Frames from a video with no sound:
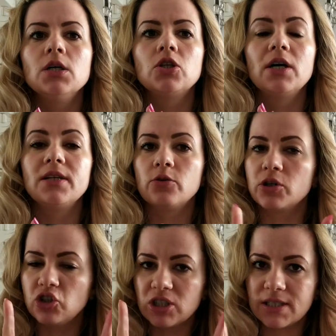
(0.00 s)
So I said to
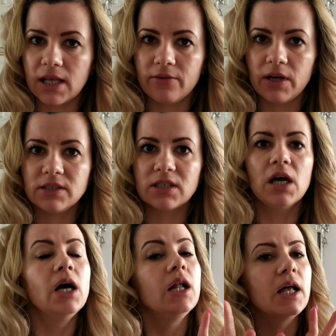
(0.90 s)
her, just leave it,
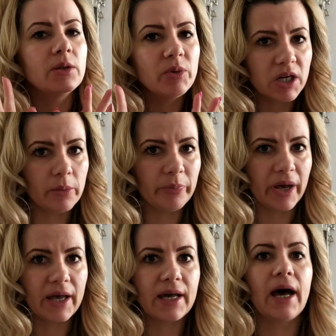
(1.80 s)
let me come
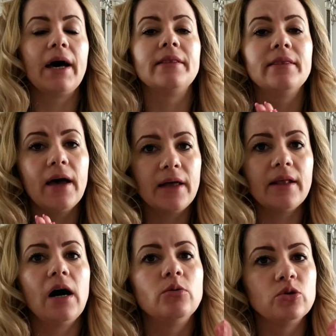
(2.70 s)
back, and
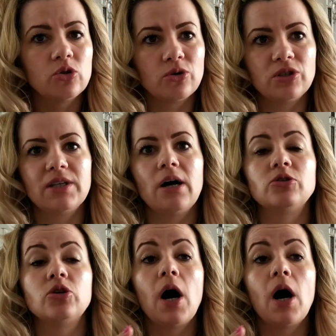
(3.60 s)
then I will sort it out.